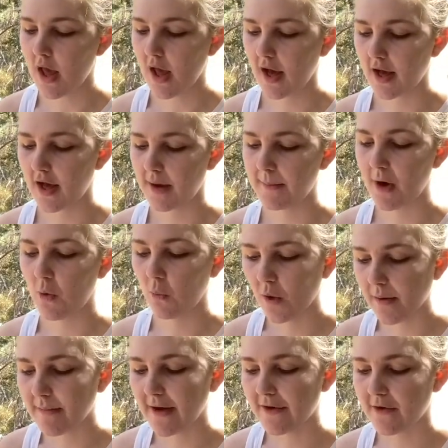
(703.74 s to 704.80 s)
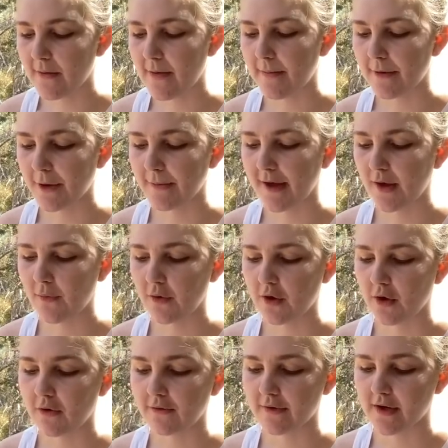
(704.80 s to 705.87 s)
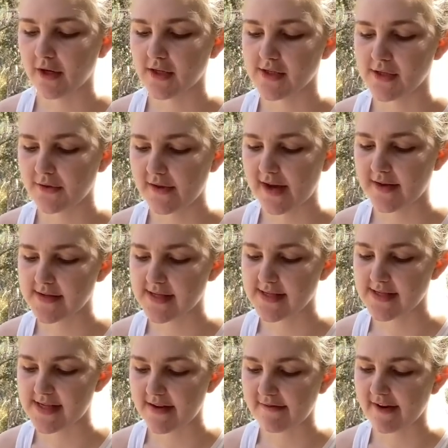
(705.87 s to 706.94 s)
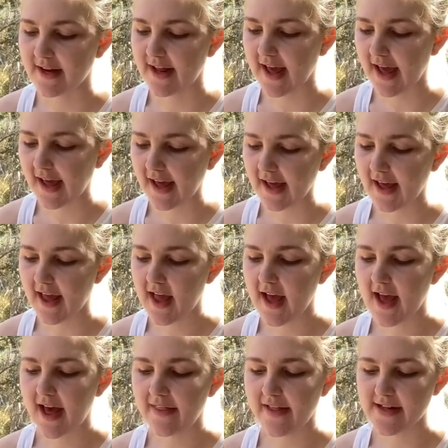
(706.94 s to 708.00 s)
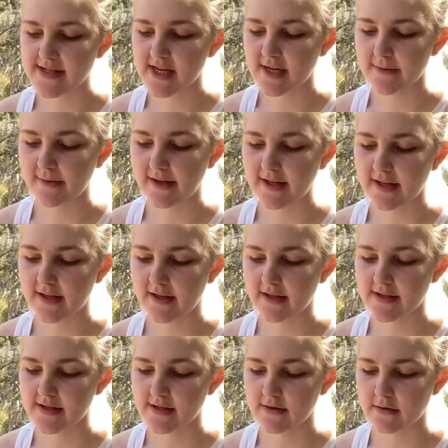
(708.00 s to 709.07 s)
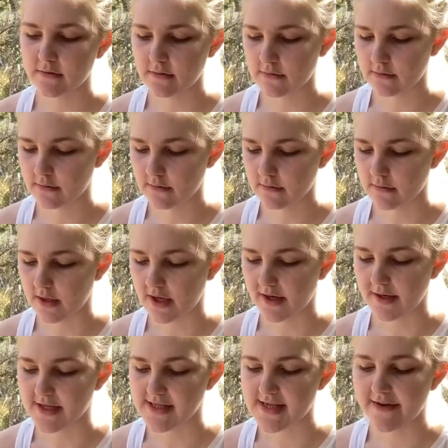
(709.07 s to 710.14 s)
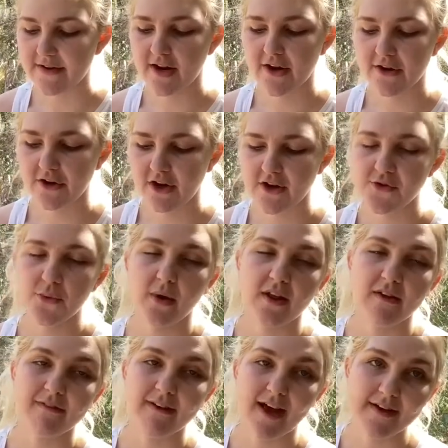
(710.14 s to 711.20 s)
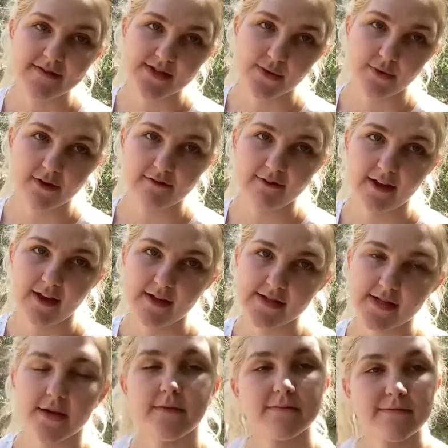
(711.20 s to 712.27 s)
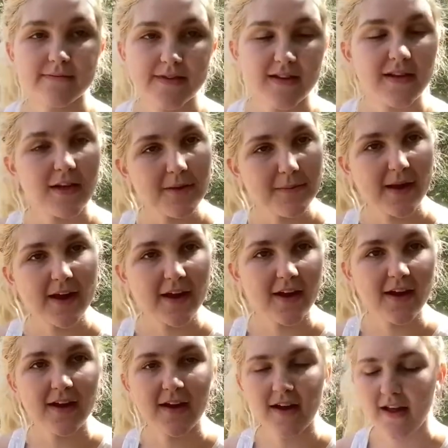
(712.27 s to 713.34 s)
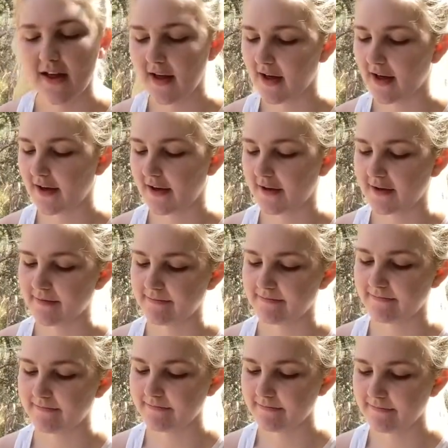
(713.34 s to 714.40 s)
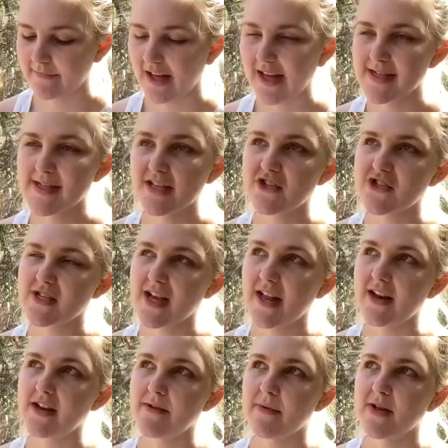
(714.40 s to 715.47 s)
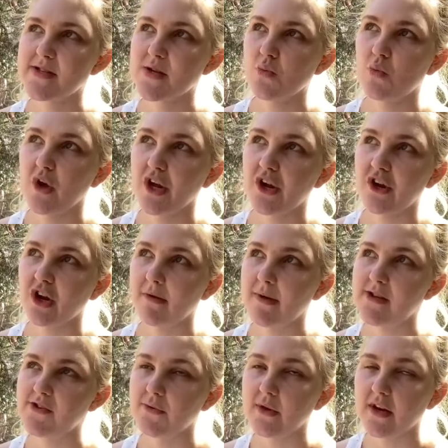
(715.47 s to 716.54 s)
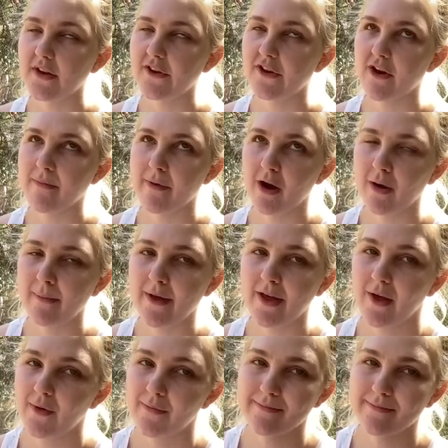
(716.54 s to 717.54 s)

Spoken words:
A 1-bedroom in Burbank will go for $2,078, and that's going to be 725 square feet. So it's a little bigger. I guess it just kind of depends on what you're going to be doing in your apartment.